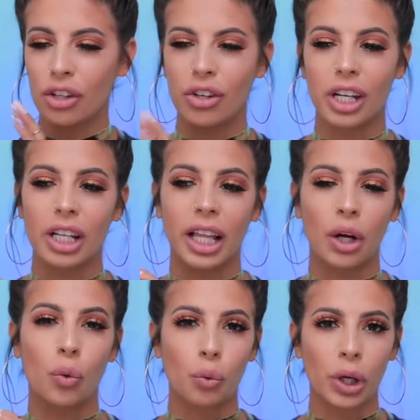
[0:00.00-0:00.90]
You get like
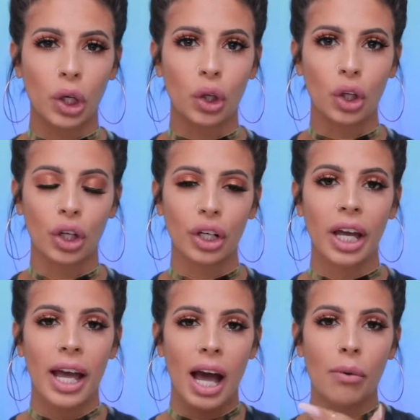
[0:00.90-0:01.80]
a real
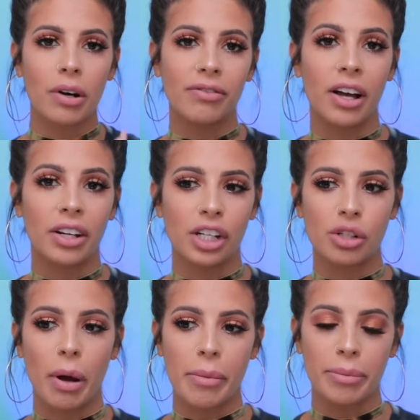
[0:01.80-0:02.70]
look at what
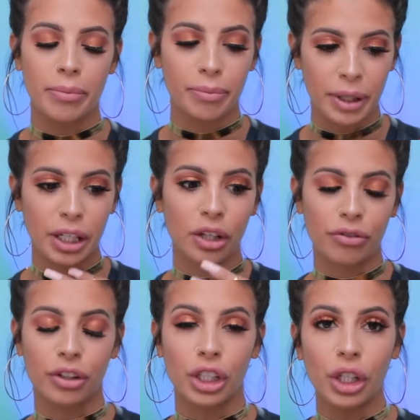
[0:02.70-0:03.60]
foundation might be good
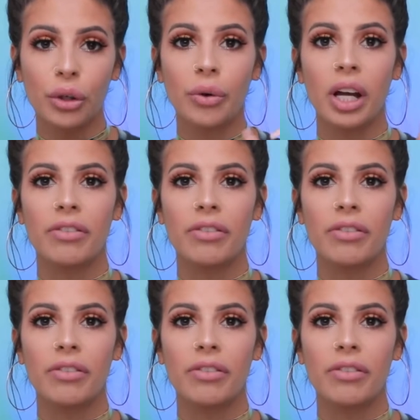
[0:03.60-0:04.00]
for you.